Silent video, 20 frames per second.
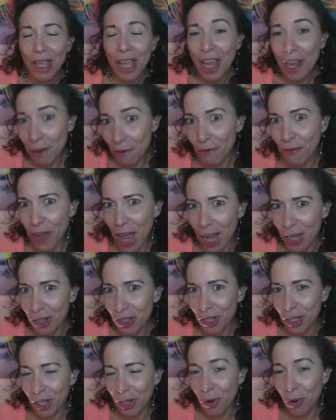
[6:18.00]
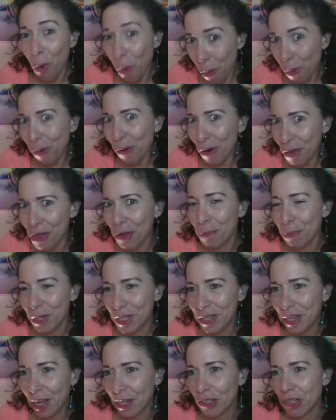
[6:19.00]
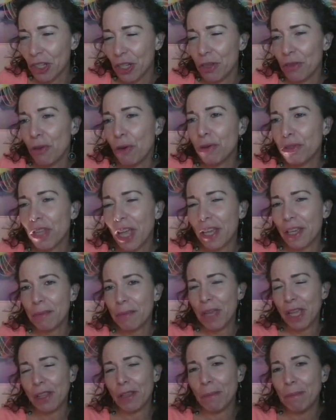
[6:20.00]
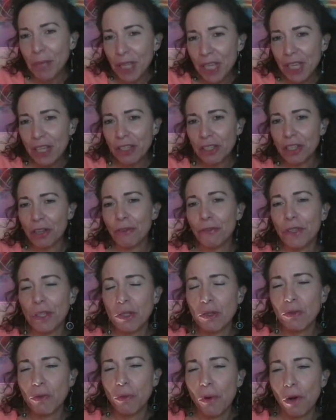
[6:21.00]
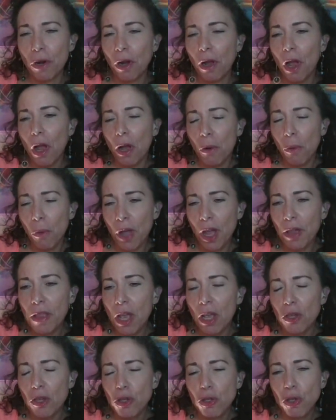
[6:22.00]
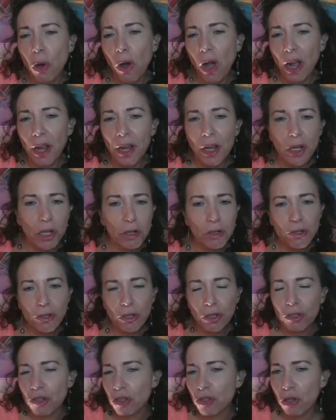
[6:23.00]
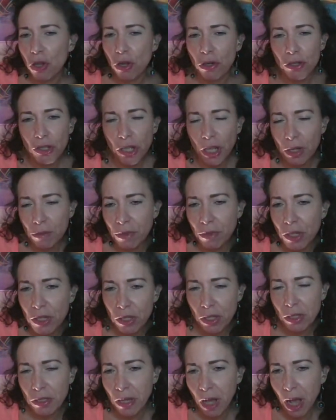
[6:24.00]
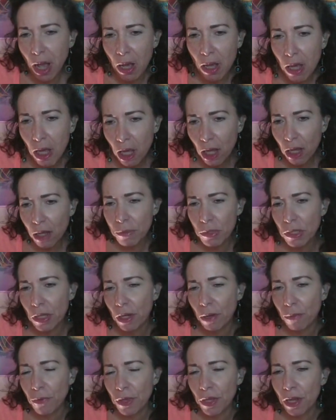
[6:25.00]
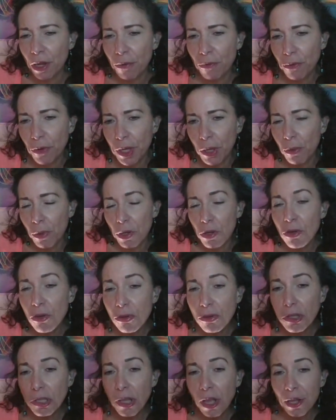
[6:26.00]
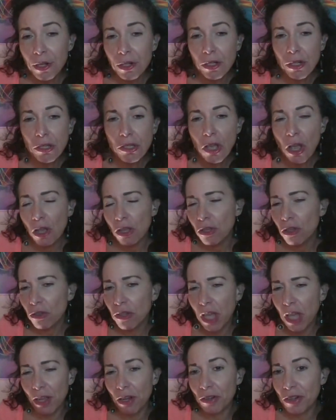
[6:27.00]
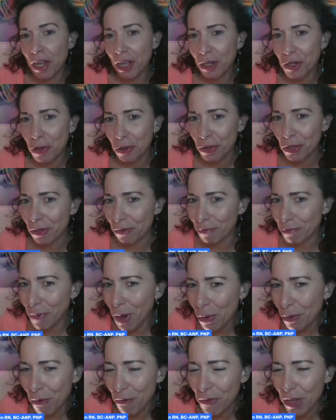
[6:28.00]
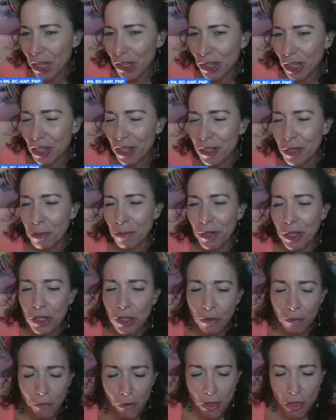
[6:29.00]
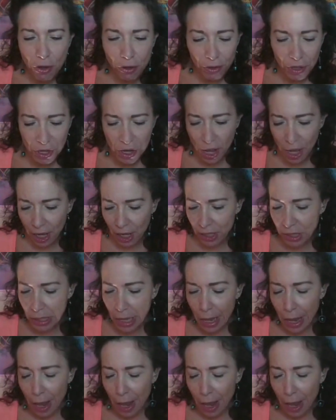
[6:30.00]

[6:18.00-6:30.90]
infection or the protection. Those I can make the biggest difference for with. So I encourage you to just go to shanamelissa.com, sign up for the infrequent newsletters. You'll get your daily dose of motivation, inspiration for 30 days.